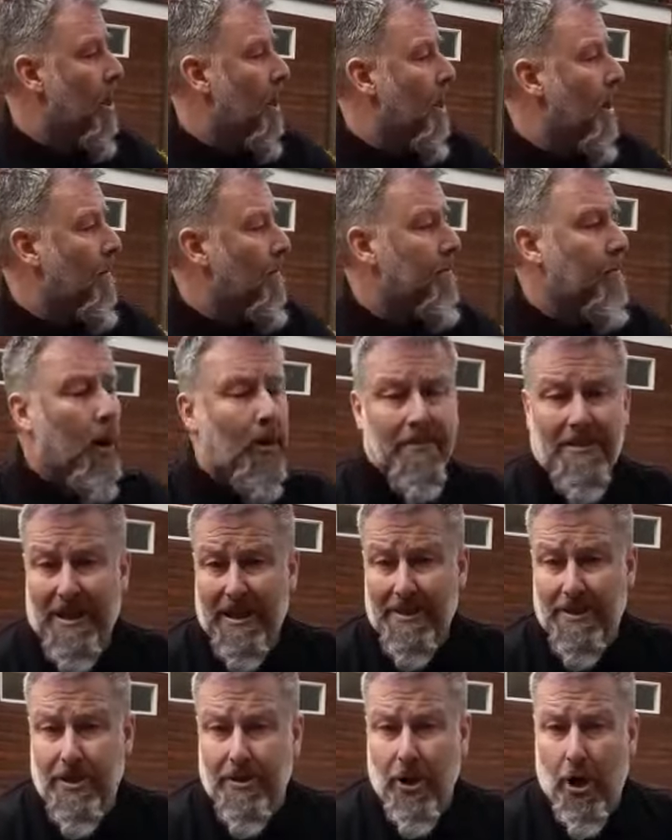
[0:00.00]
and popped
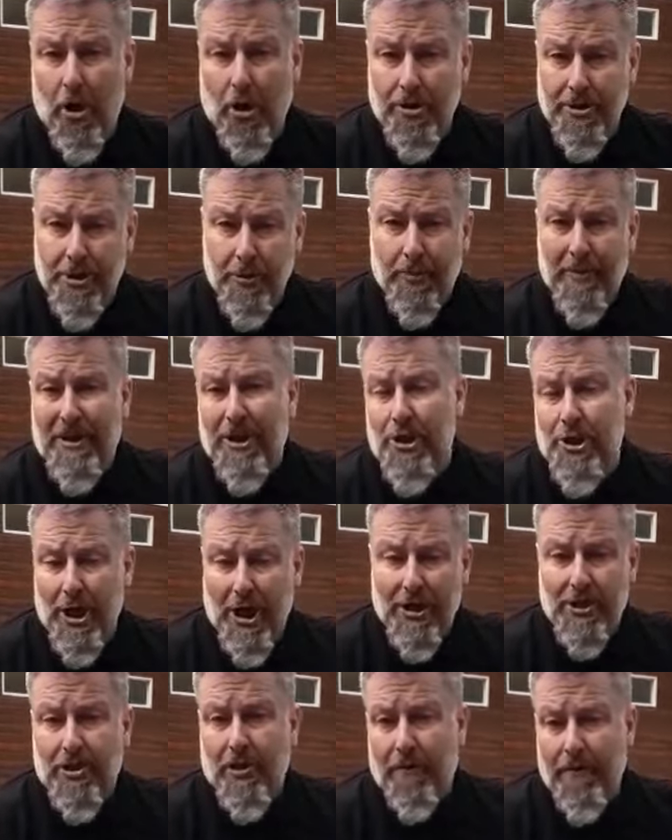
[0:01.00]
into the hot tub with the
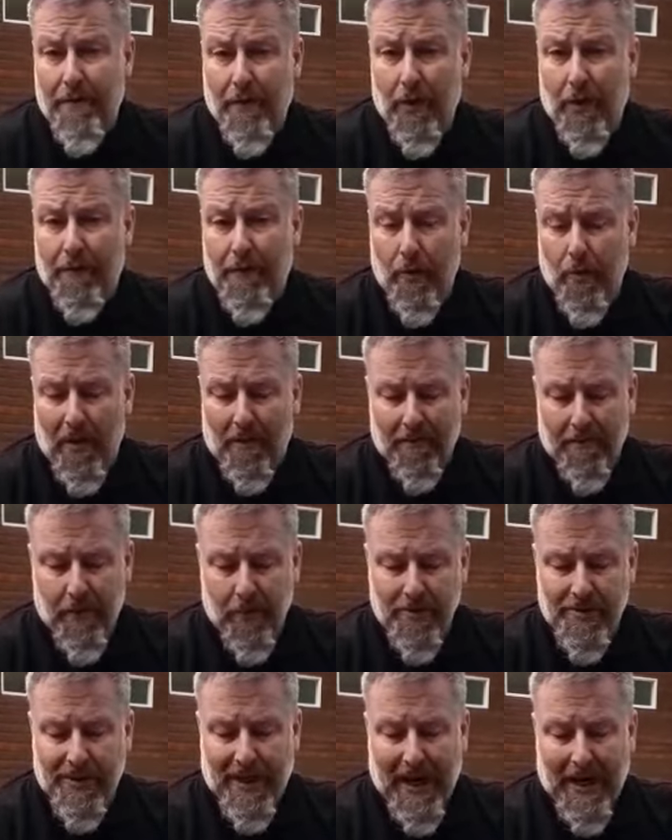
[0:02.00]
jets on full for 1
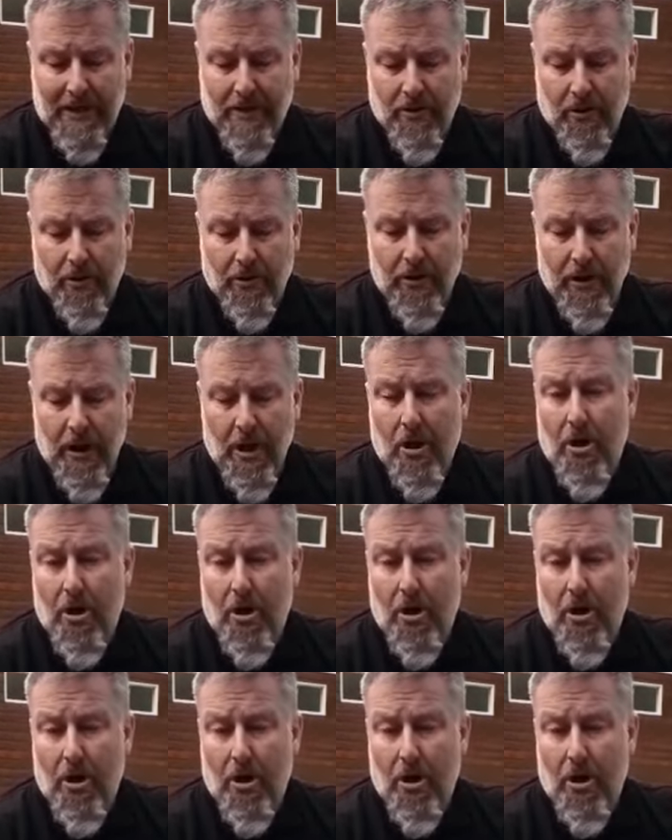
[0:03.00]
full cycle,